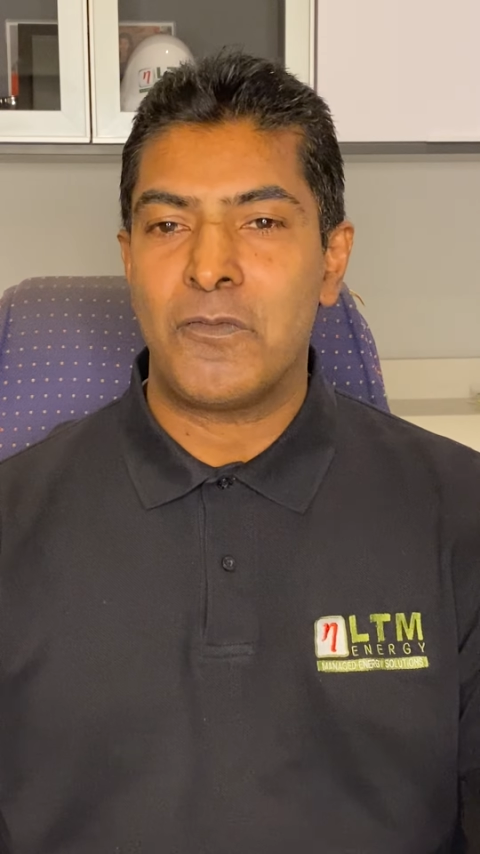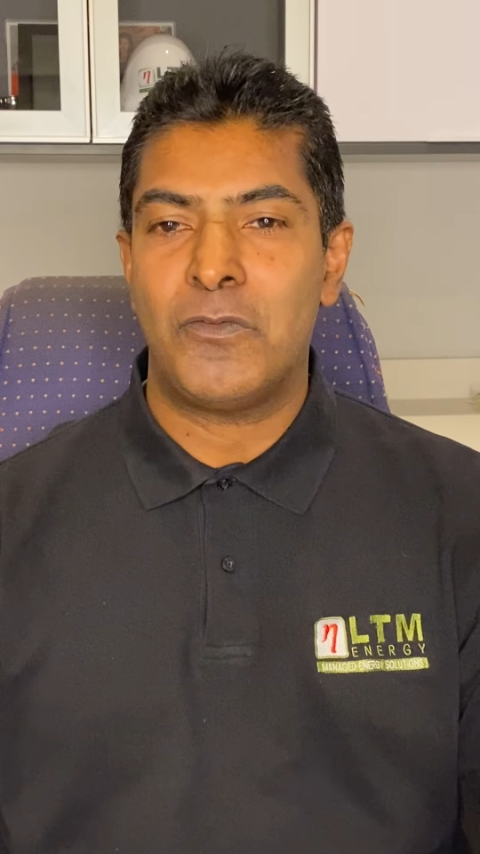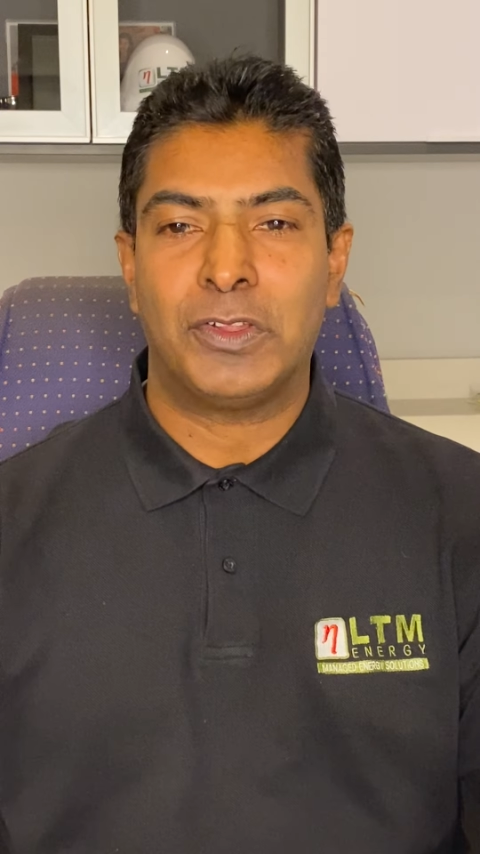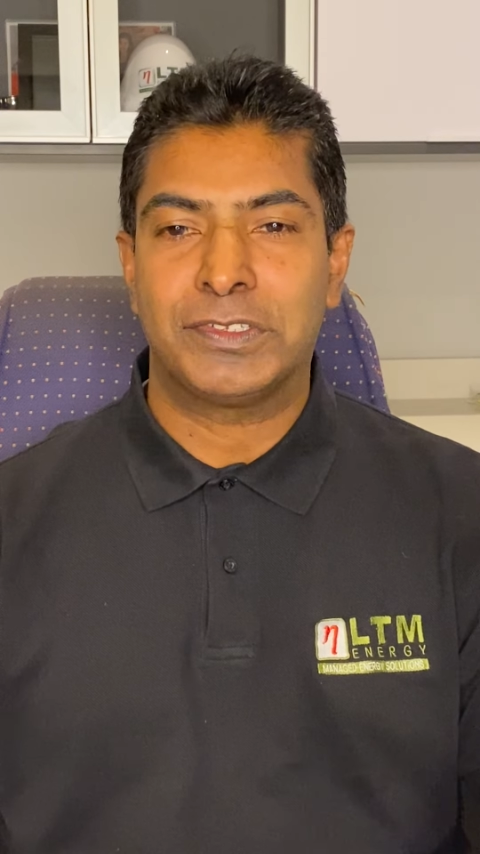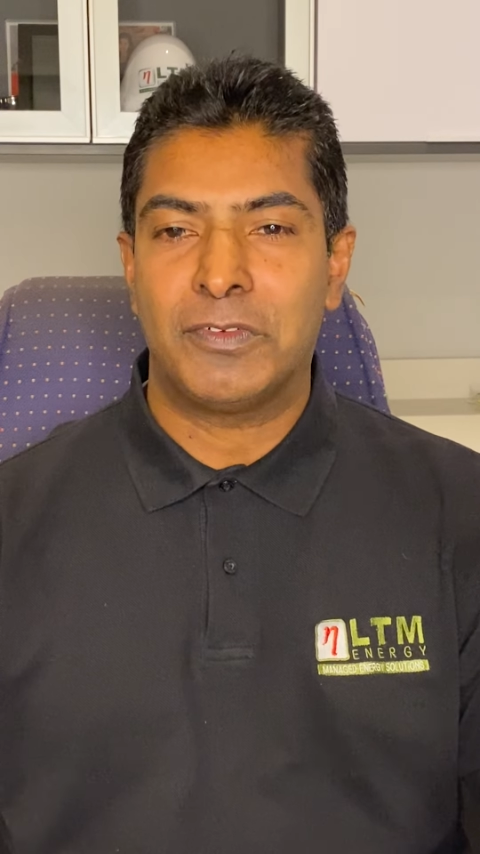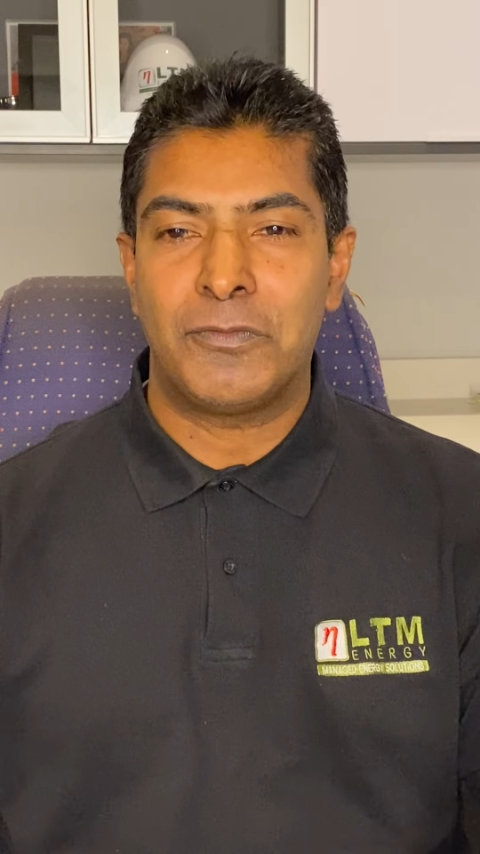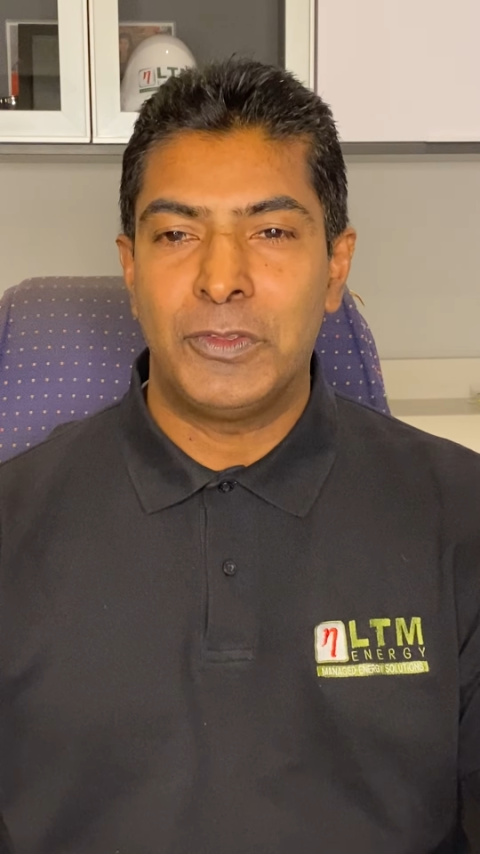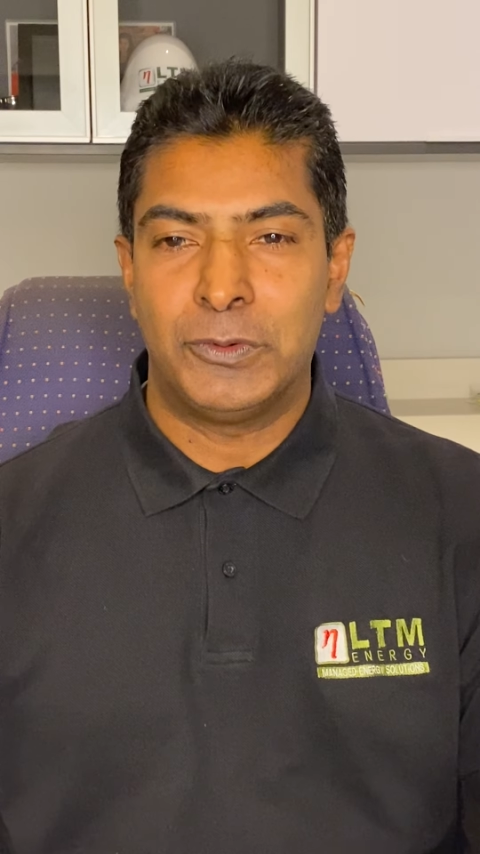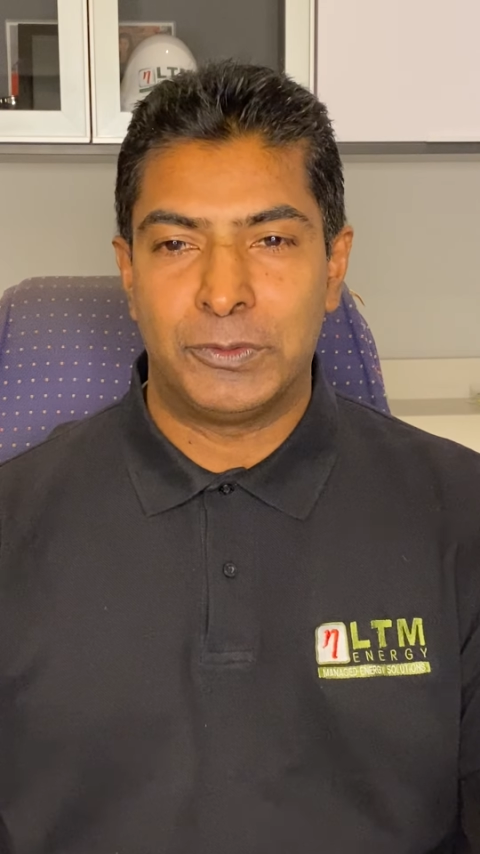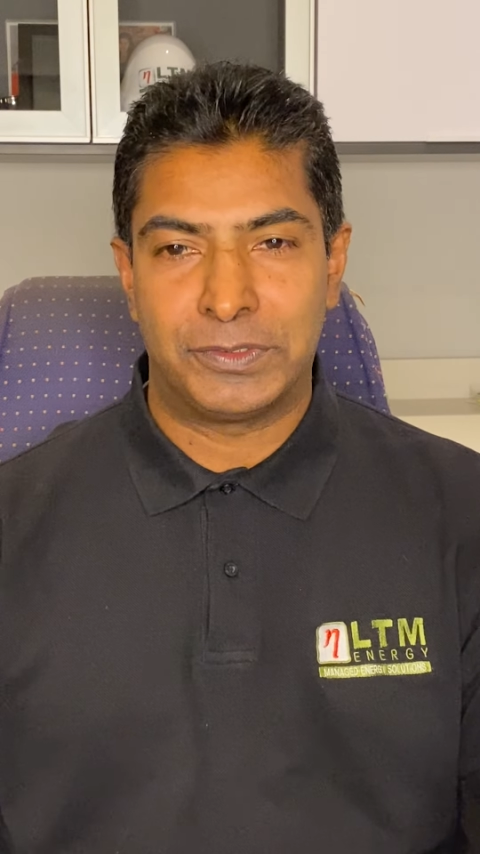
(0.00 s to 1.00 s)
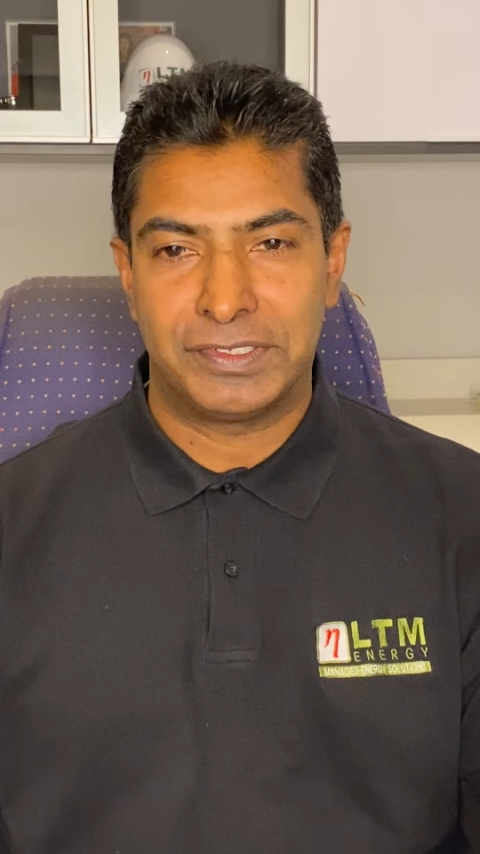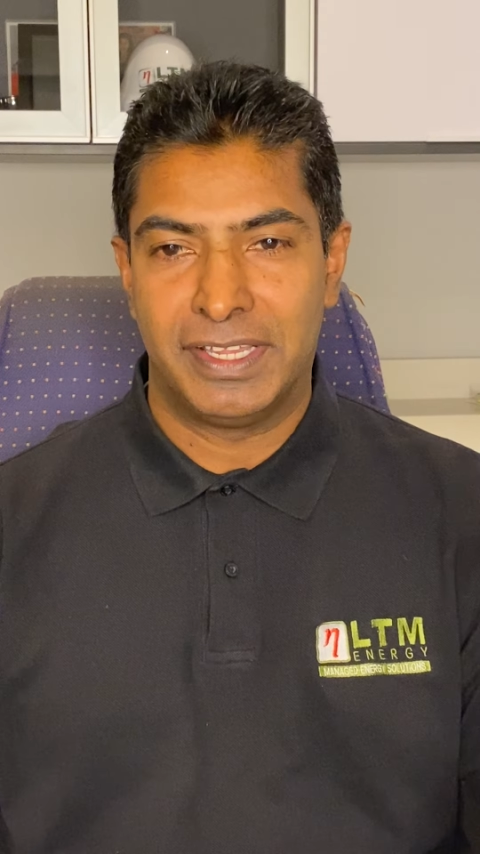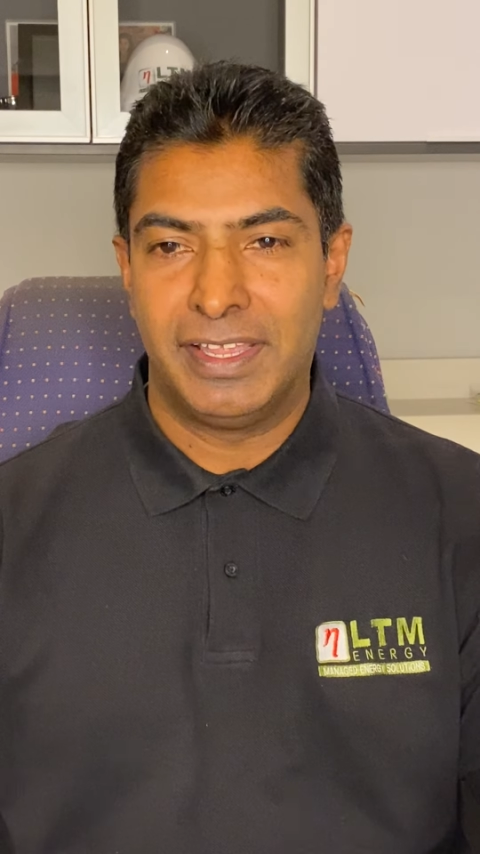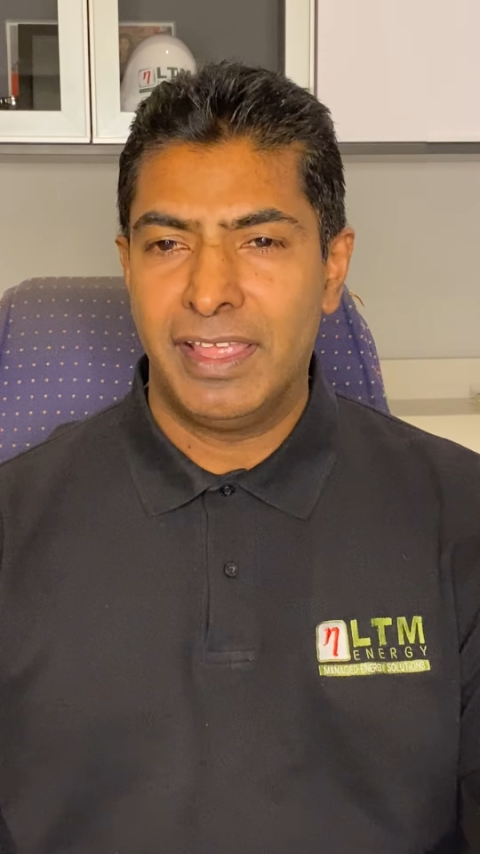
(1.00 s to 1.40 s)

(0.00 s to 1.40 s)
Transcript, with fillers: fossil fuels